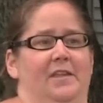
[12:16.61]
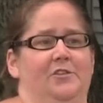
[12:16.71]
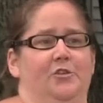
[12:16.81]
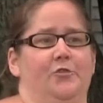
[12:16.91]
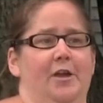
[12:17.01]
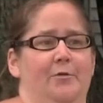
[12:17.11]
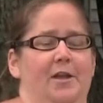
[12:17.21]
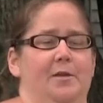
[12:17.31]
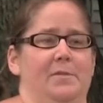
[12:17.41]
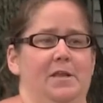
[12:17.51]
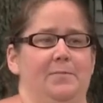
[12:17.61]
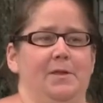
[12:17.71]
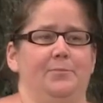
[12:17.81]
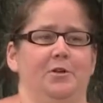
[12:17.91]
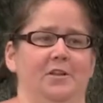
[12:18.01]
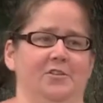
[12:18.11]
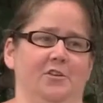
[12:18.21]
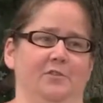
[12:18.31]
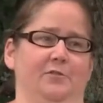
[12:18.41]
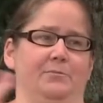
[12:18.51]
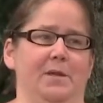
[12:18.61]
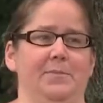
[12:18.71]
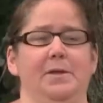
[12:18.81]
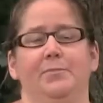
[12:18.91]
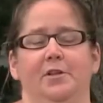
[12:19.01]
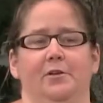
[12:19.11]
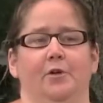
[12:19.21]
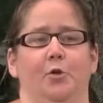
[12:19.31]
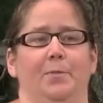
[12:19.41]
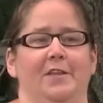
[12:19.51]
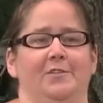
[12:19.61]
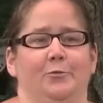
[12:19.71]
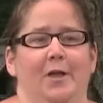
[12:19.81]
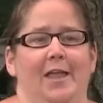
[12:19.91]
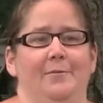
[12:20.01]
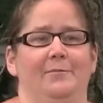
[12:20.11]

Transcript: It's a great way to meet people and sort of meet people in a robust way,